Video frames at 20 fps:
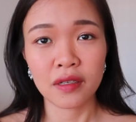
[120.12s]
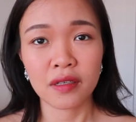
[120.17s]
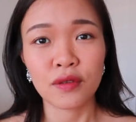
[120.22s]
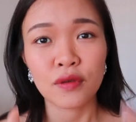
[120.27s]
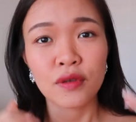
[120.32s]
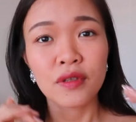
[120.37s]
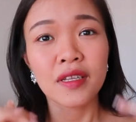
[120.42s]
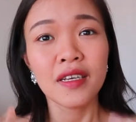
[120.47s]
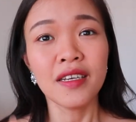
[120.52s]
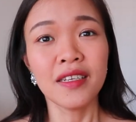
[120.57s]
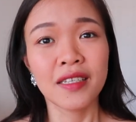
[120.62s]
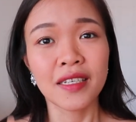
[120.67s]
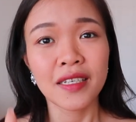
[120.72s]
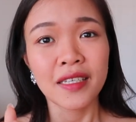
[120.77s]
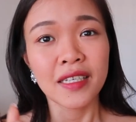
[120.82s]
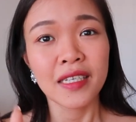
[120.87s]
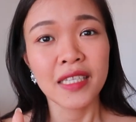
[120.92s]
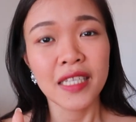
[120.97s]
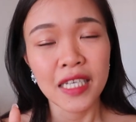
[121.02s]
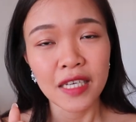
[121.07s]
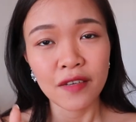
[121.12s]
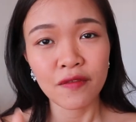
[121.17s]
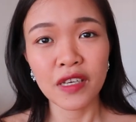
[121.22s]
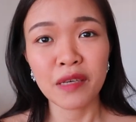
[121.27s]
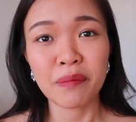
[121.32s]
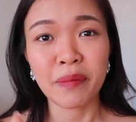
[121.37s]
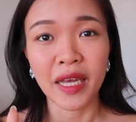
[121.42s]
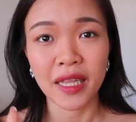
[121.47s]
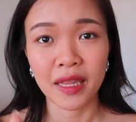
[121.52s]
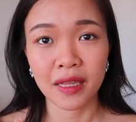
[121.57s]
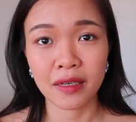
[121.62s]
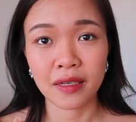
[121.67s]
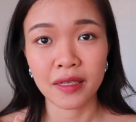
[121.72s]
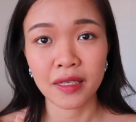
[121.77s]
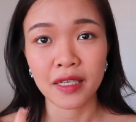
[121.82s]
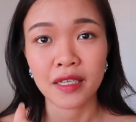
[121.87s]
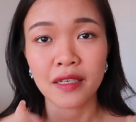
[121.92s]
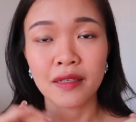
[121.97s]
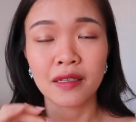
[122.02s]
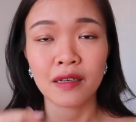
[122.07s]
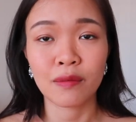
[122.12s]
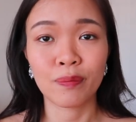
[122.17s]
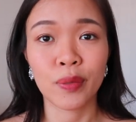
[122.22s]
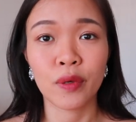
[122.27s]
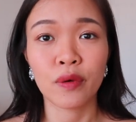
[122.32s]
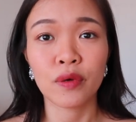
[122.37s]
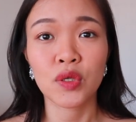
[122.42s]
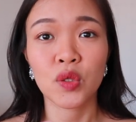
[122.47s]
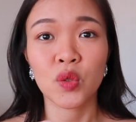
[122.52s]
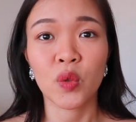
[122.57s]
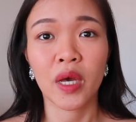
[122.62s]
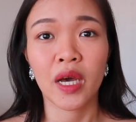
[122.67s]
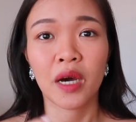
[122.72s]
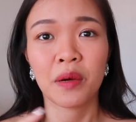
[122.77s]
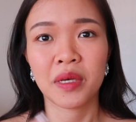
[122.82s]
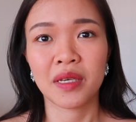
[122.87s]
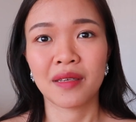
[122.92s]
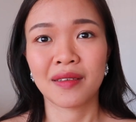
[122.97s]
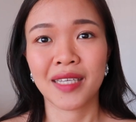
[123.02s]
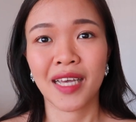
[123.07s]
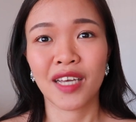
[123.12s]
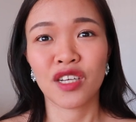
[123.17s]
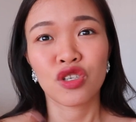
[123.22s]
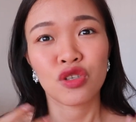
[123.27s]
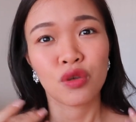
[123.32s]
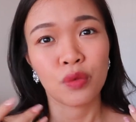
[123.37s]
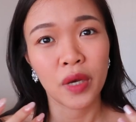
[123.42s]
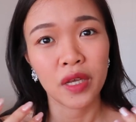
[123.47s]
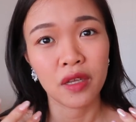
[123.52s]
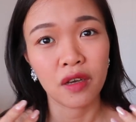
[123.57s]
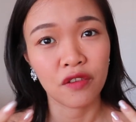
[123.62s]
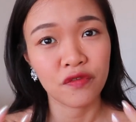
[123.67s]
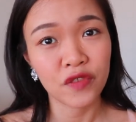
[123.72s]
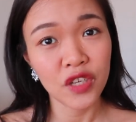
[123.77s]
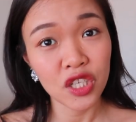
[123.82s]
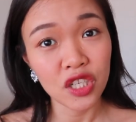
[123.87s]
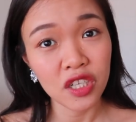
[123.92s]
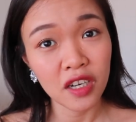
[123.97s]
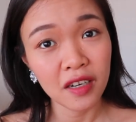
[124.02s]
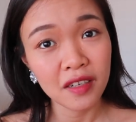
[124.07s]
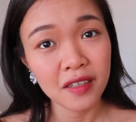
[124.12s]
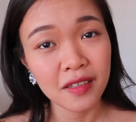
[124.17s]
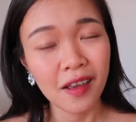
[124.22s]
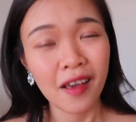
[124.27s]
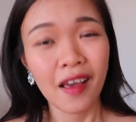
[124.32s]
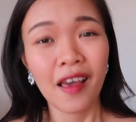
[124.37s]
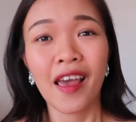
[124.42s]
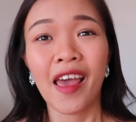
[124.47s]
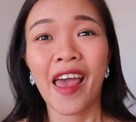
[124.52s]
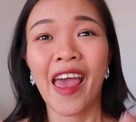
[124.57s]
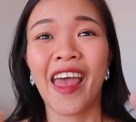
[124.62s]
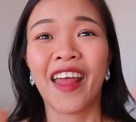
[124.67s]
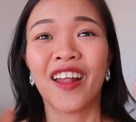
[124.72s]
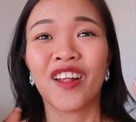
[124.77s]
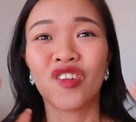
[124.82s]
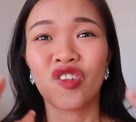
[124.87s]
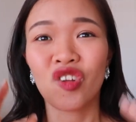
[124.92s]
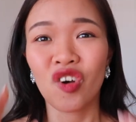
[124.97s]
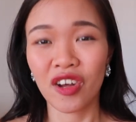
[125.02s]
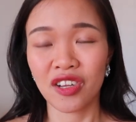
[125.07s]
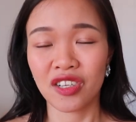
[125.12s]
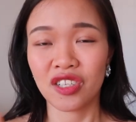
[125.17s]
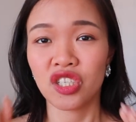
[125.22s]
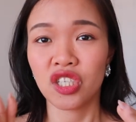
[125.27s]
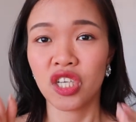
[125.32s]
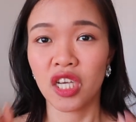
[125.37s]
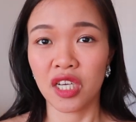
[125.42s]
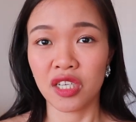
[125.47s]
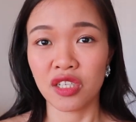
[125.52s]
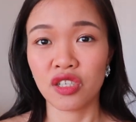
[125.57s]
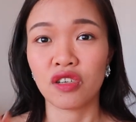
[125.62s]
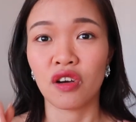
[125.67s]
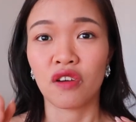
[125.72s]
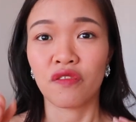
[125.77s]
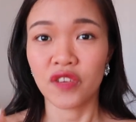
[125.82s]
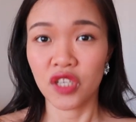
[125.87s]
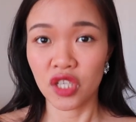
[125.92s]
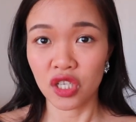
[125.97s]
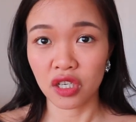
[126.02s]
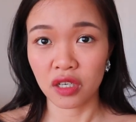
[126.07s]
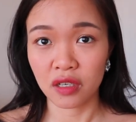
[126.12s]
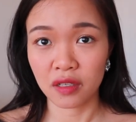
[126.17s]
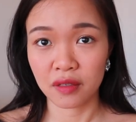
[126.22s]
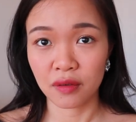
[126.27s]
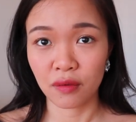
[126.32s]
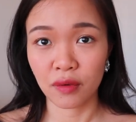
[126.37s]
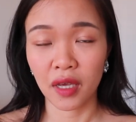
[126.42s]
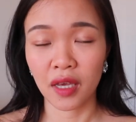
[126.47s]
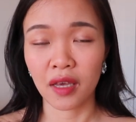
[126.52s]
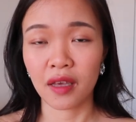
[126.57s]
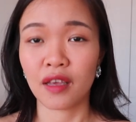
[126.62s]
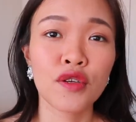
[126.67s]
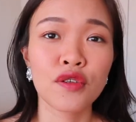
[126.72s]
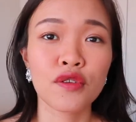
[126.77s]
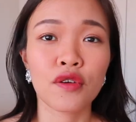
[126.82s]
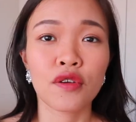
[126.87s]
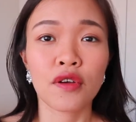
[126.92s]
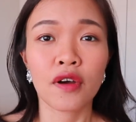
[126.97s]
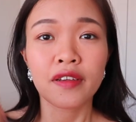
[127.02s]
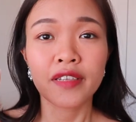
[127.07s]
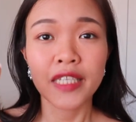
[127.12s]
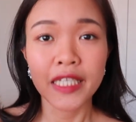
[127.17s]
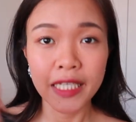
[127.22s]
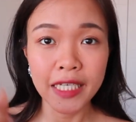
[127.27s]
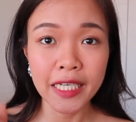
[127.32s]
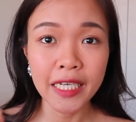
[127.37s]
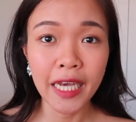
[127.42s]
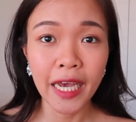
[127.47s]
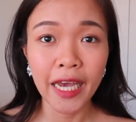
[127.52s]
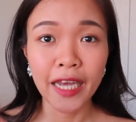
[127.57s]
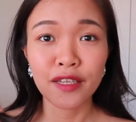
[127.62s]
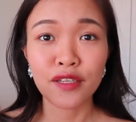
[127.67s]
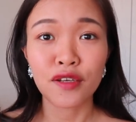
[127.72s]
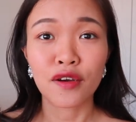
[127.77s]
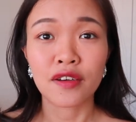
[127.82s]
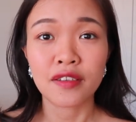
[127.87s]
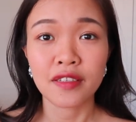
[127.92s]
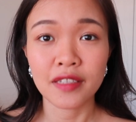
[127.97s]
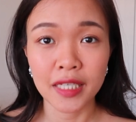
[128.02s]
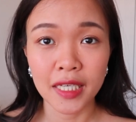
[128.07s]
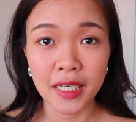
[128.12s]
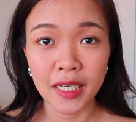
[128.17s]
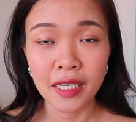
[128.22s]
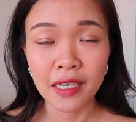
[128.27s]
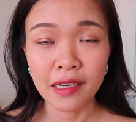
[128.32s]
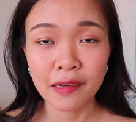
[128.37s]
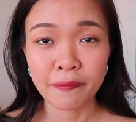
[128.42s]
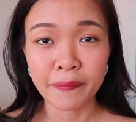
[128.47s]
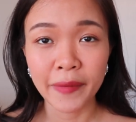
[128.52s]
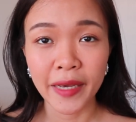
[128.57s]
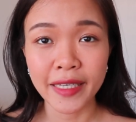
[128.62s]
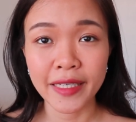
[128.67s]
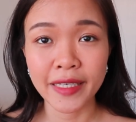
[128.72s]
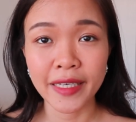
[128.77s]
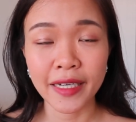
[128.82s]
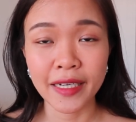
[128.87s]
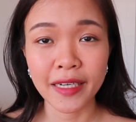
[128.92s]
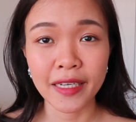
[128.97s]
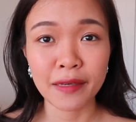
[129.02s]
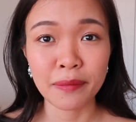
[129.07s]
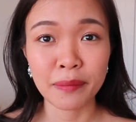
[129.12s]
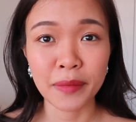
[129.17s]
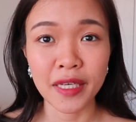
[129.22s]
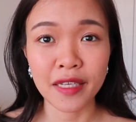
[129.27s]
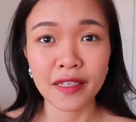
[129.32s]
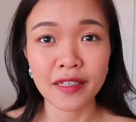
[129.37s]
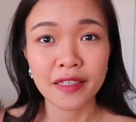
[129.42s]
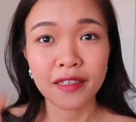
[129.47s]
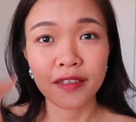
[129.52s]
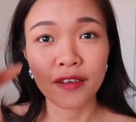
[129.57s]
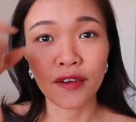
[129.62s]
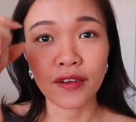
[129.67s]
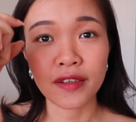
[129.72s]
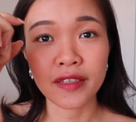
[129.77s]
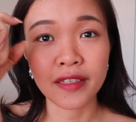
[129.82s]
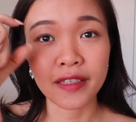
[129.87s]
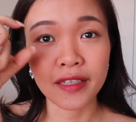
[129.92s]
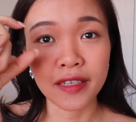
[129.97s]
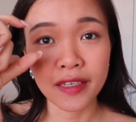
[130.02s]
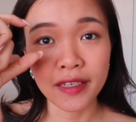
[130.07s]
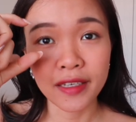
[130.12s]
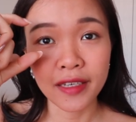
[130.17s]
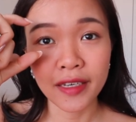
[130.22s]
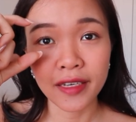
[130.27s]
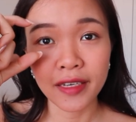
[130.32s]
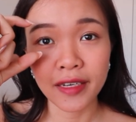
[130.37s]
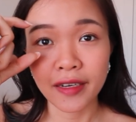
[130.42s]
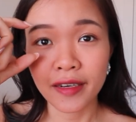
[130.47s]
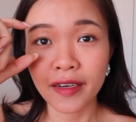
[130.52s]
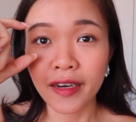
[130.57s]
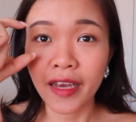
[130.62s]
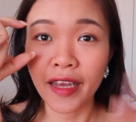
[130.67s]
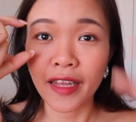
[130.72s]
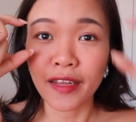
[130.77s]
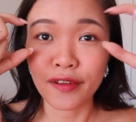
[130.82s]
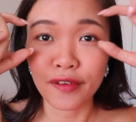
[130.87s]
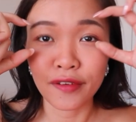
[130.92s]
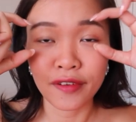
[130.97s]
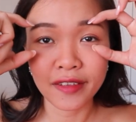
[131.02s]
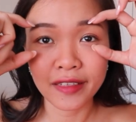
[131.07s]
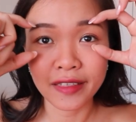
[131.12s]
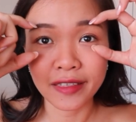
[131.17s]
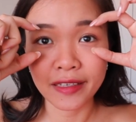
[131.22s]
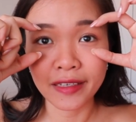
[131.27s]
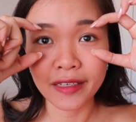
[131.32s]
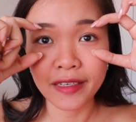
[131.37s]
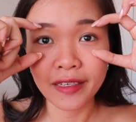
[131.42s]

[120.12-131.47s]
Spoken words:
So this CCTV method is supposed to help accentuate your features and not change your features, okay? So your C and your C basically means your C here and your C